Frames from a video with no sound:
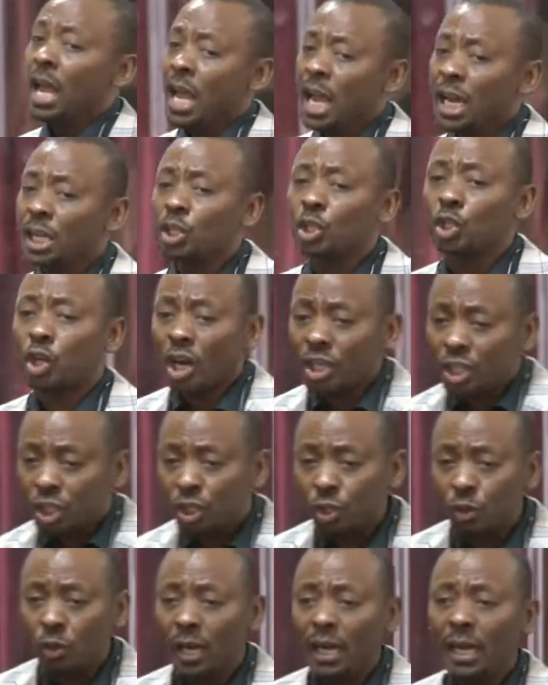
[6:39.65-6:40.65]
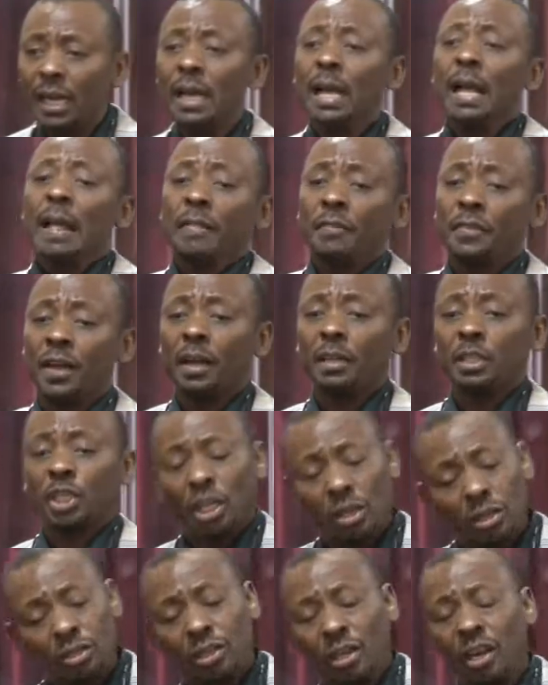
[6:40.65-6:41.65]
In Joshua, the
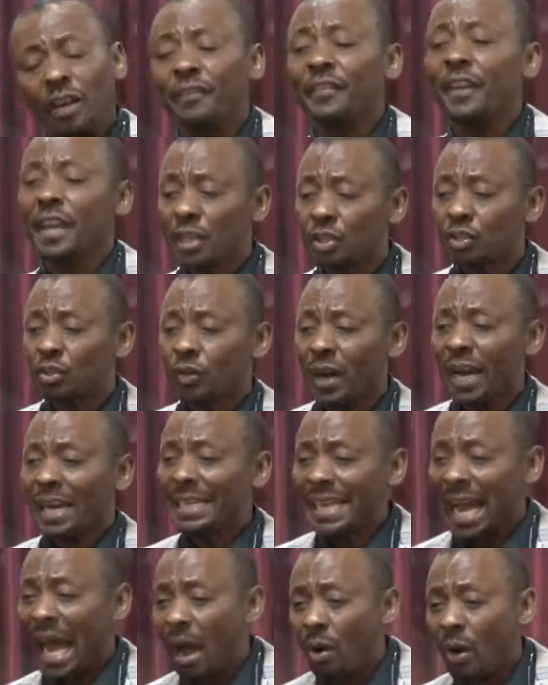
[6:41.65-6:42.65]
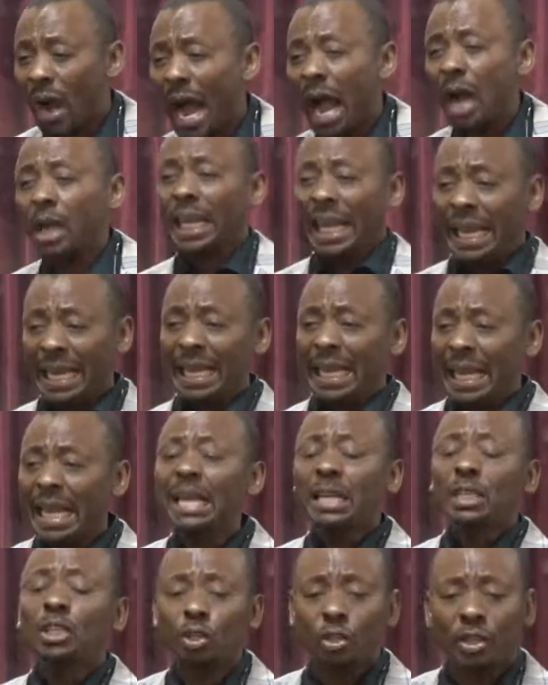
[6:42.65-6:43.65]
children of Israel now are getting
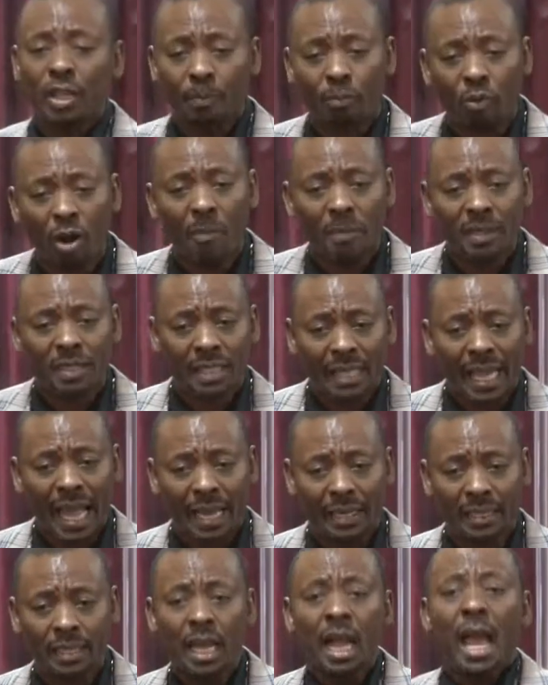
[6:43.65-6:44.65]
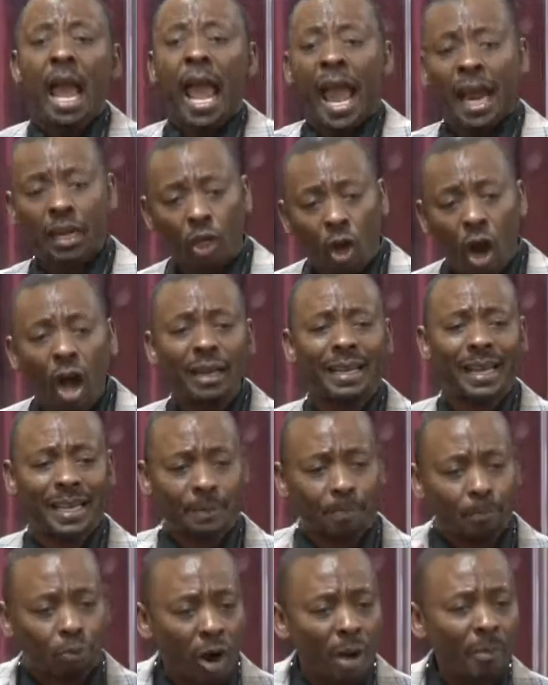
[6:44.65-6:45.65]
into the promised land, and God
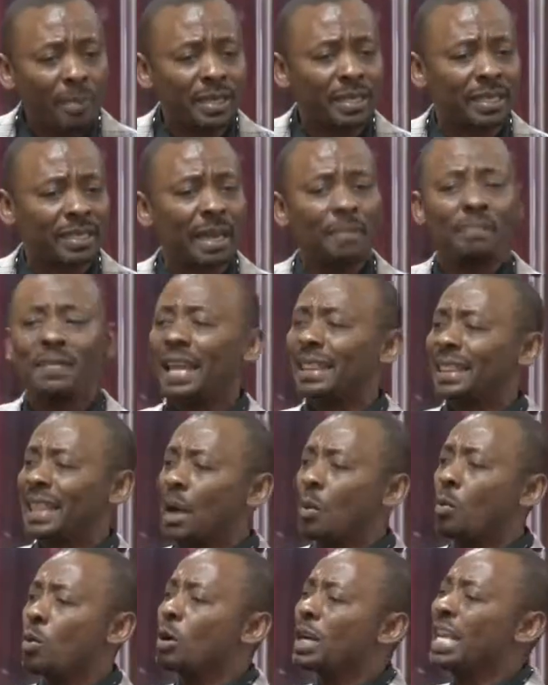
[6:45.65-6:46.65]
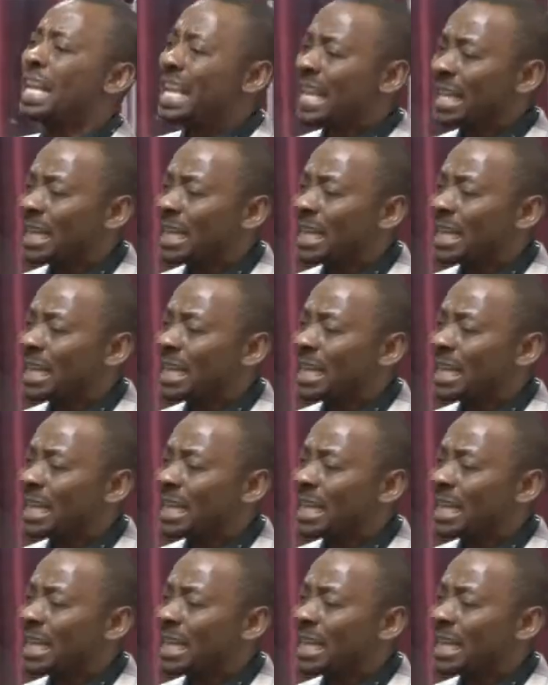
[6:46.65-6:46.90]
has promised them that they will